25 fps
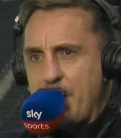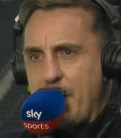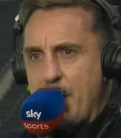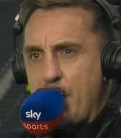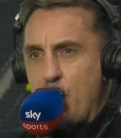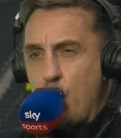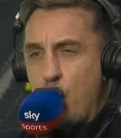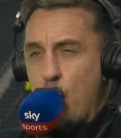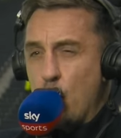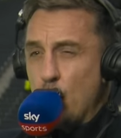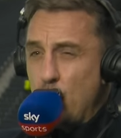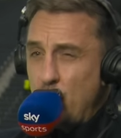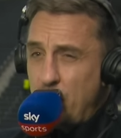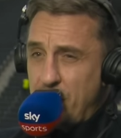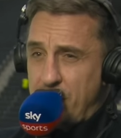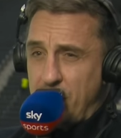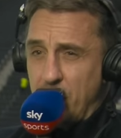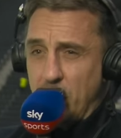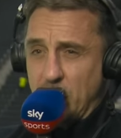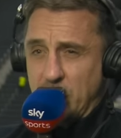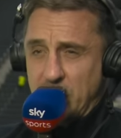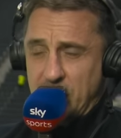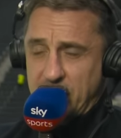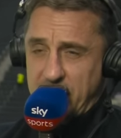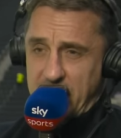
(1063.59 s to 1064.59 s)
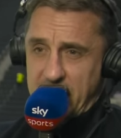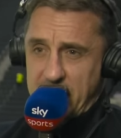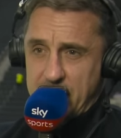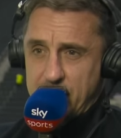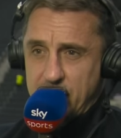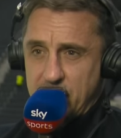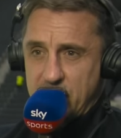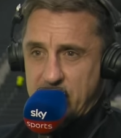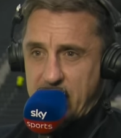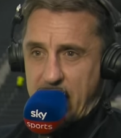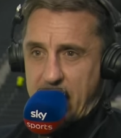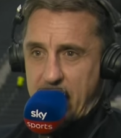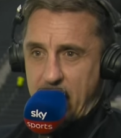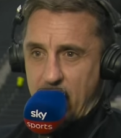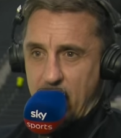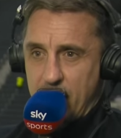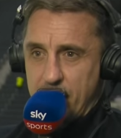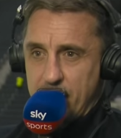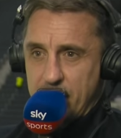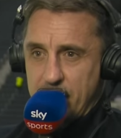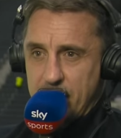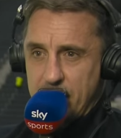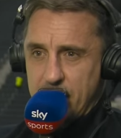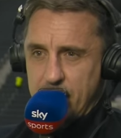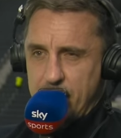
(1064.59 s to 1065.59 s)
Be wonderful to see them stay
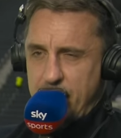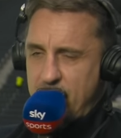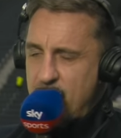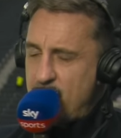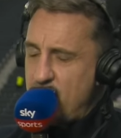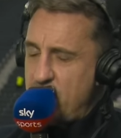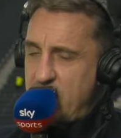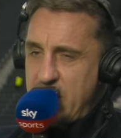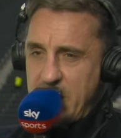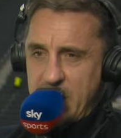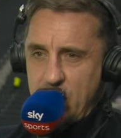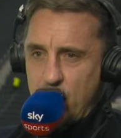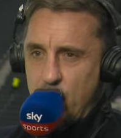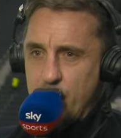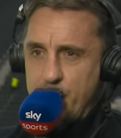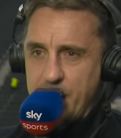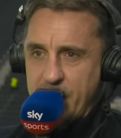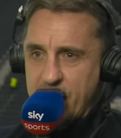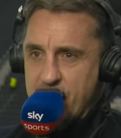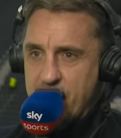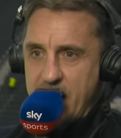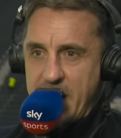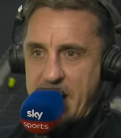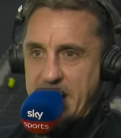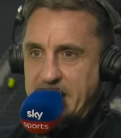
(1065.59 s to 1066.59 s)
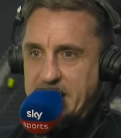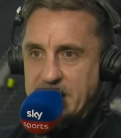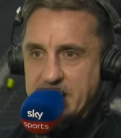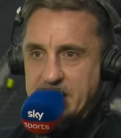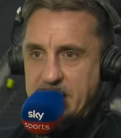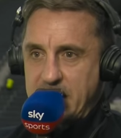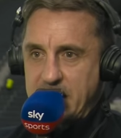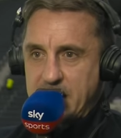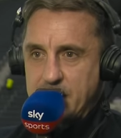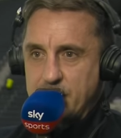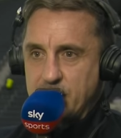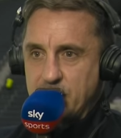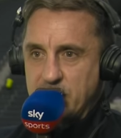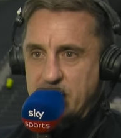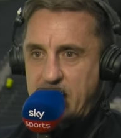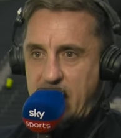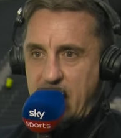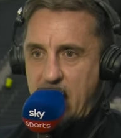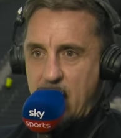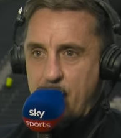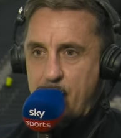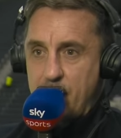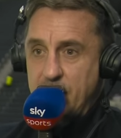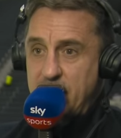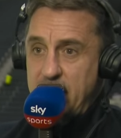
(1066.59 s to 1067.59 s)
up. Be really would be great to see them
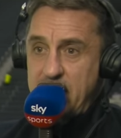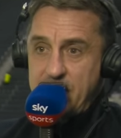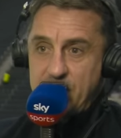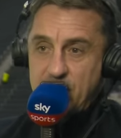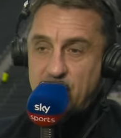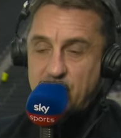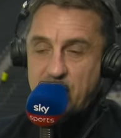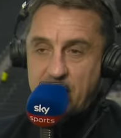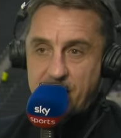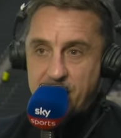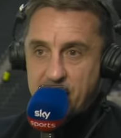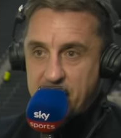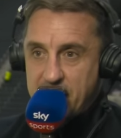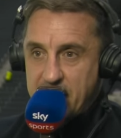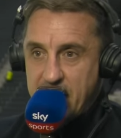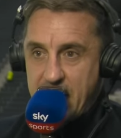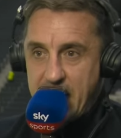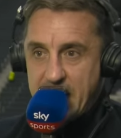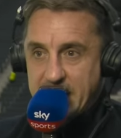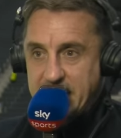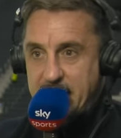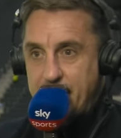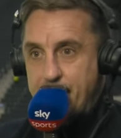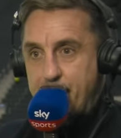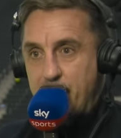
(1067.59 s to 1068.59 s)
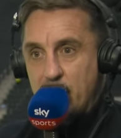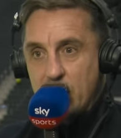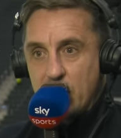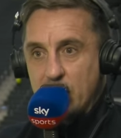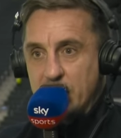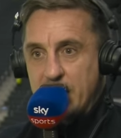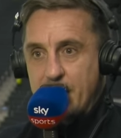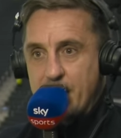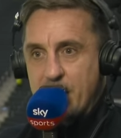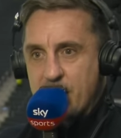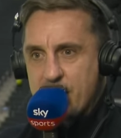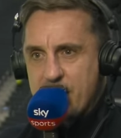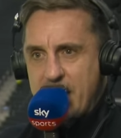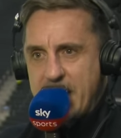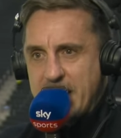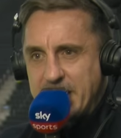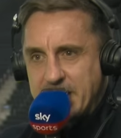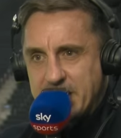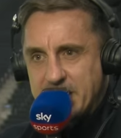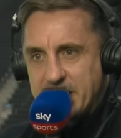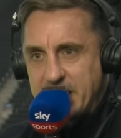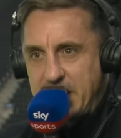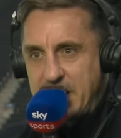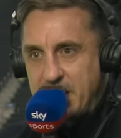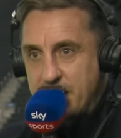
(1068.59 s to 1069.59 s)
stay up, and even Sheffield United, Burnley, be great
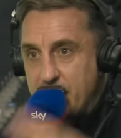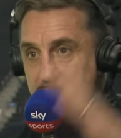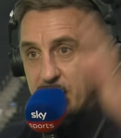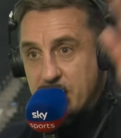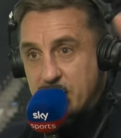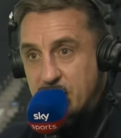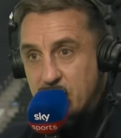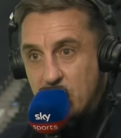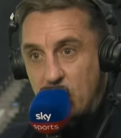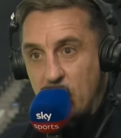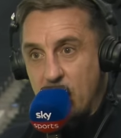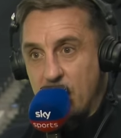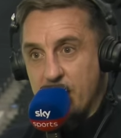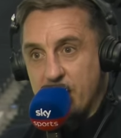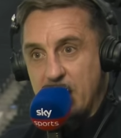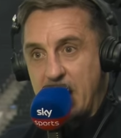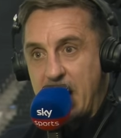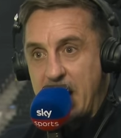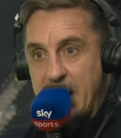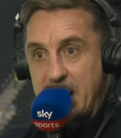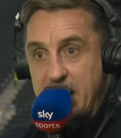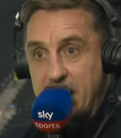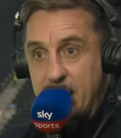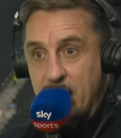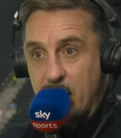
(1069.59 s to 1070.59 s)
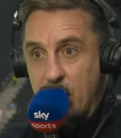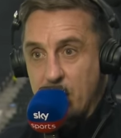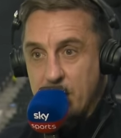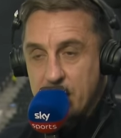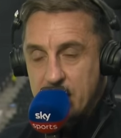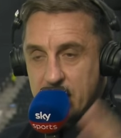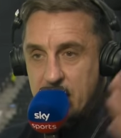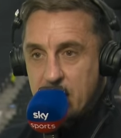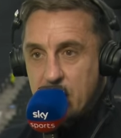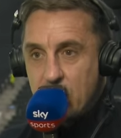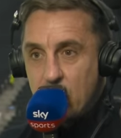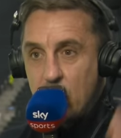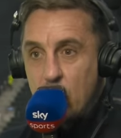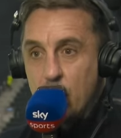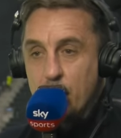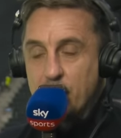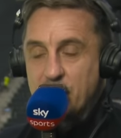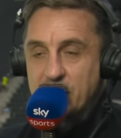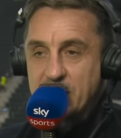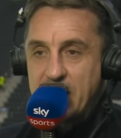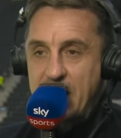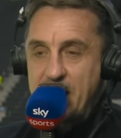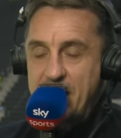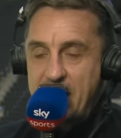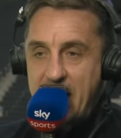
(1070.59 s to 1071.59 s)
to see them and sort of like you know
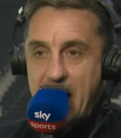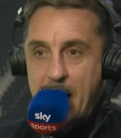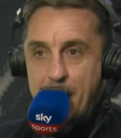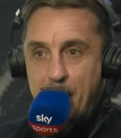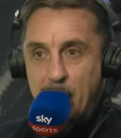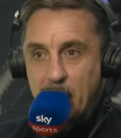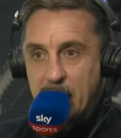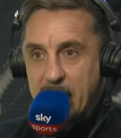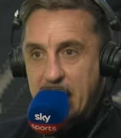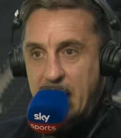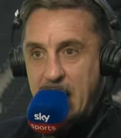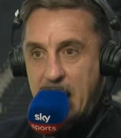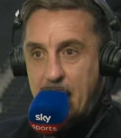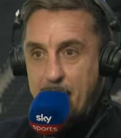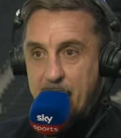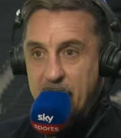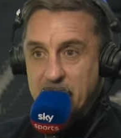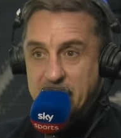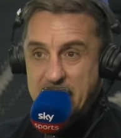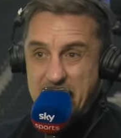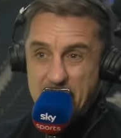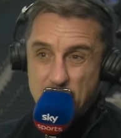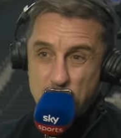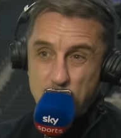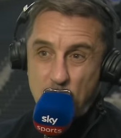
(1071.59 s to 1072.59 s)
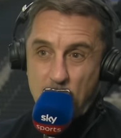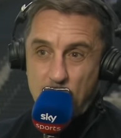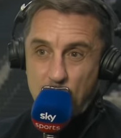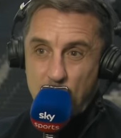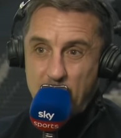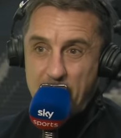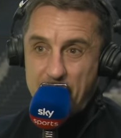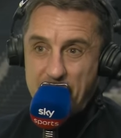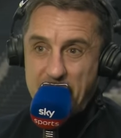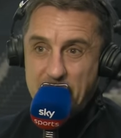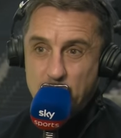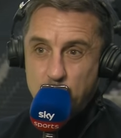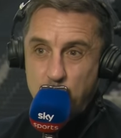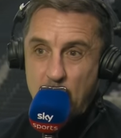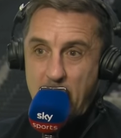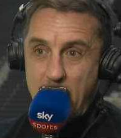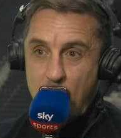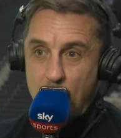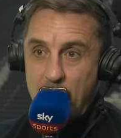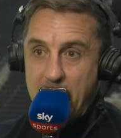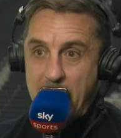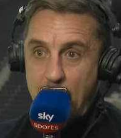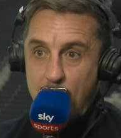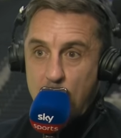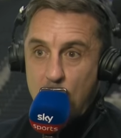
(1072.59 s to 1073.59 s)
upset the apple cart because that's what that's where
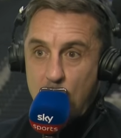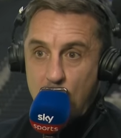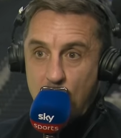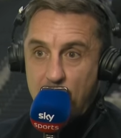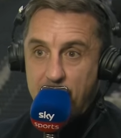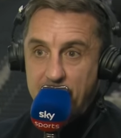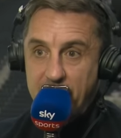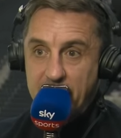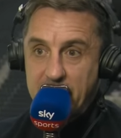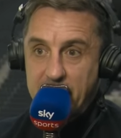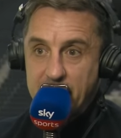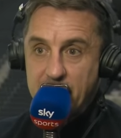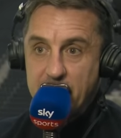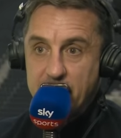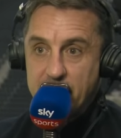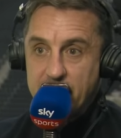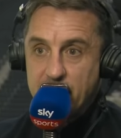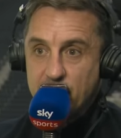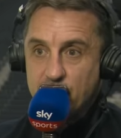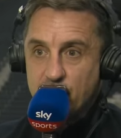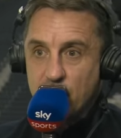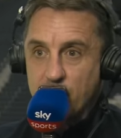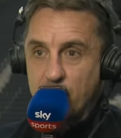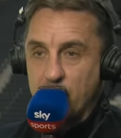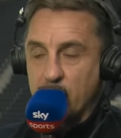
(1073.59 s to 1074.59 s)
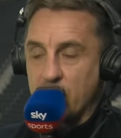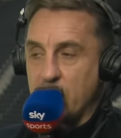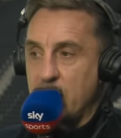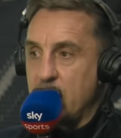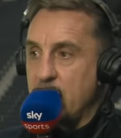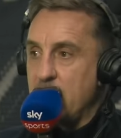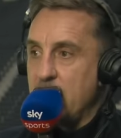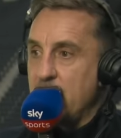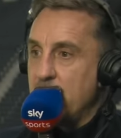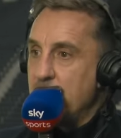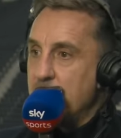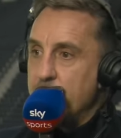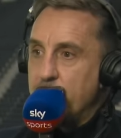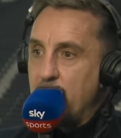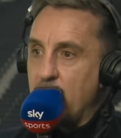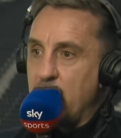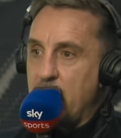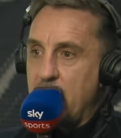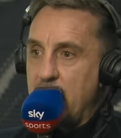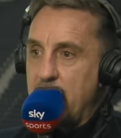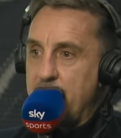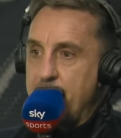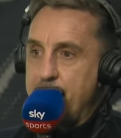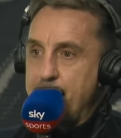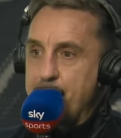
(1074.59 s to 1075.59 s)
we're at. We're all thinking they're in trouble,
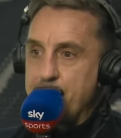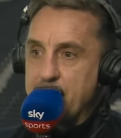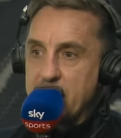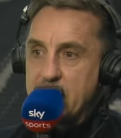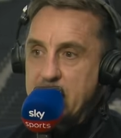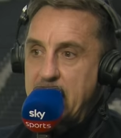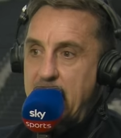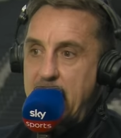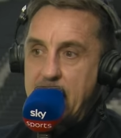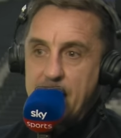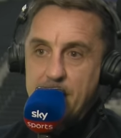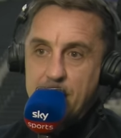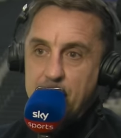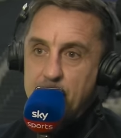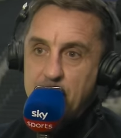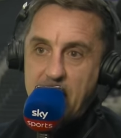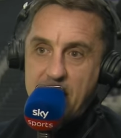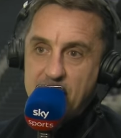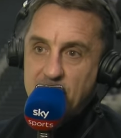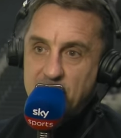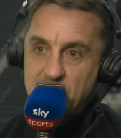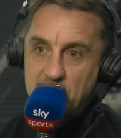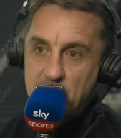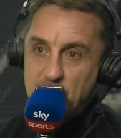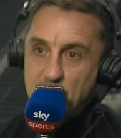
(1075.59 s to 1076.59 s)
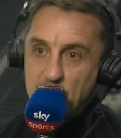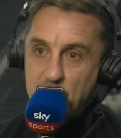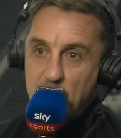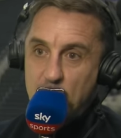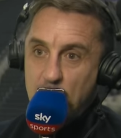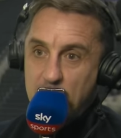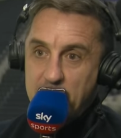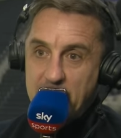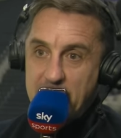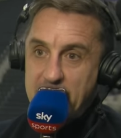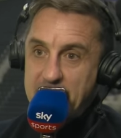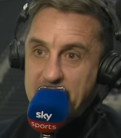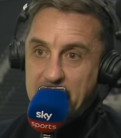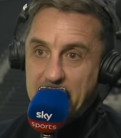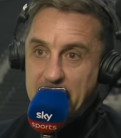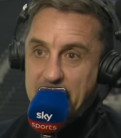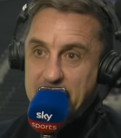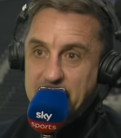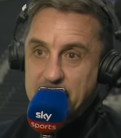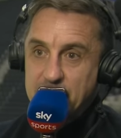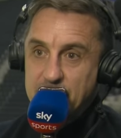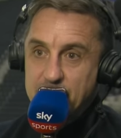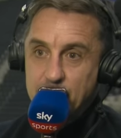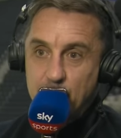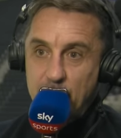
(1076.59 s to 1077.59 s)
but um, yeah, Everton have done okay in the
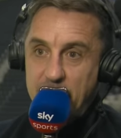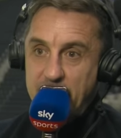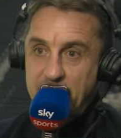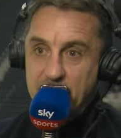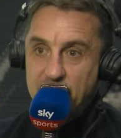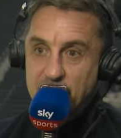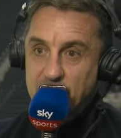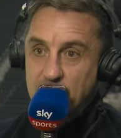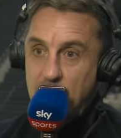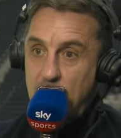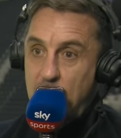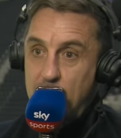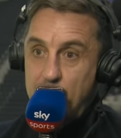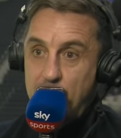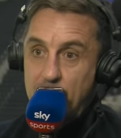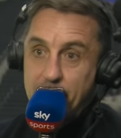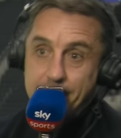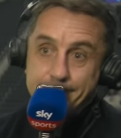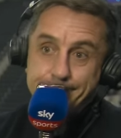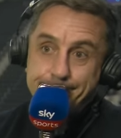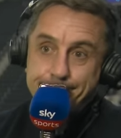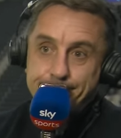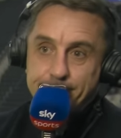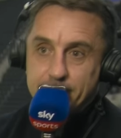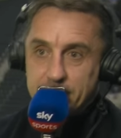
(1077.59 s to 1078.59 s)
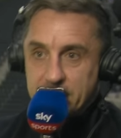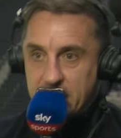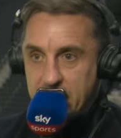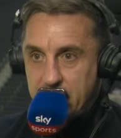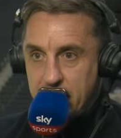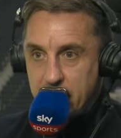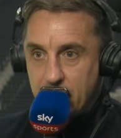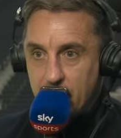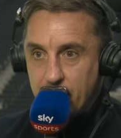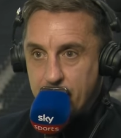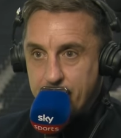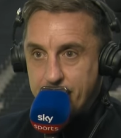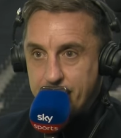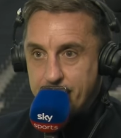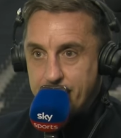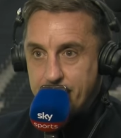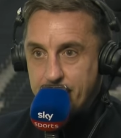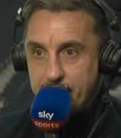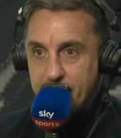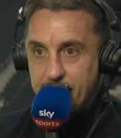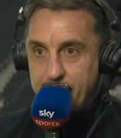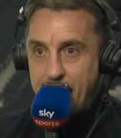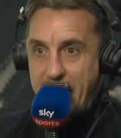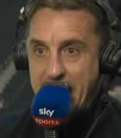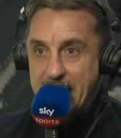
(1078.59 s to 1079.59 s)
last week or so, but you know
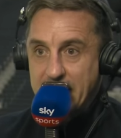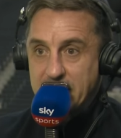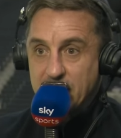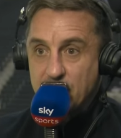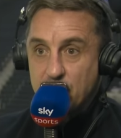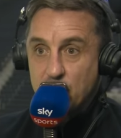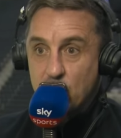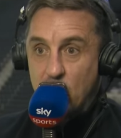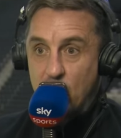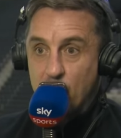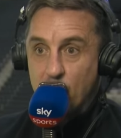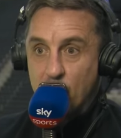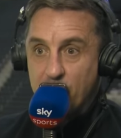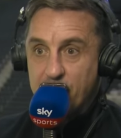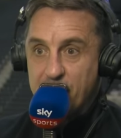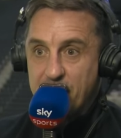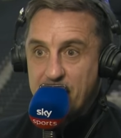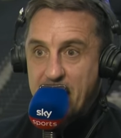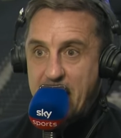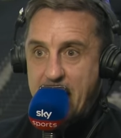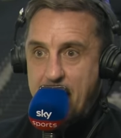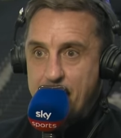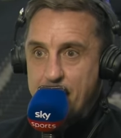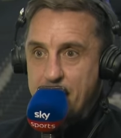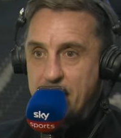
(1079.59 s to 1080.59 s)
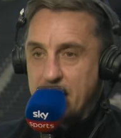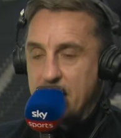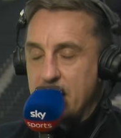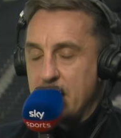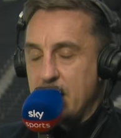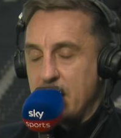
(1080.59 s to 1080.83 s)
back to normal for them.